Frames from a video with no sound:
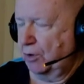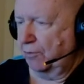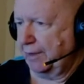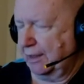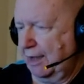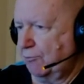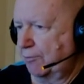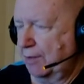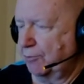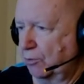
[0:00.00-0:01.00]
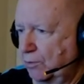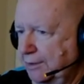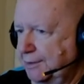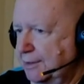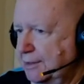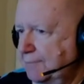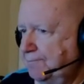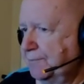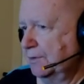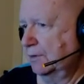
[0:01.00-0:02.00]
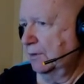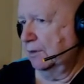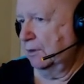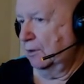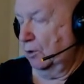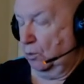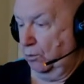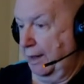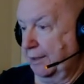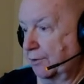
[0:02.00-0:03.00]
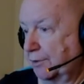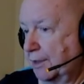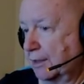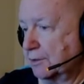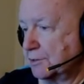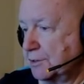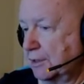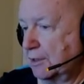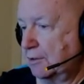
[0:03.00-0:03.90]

I can't remember what the regular doctor said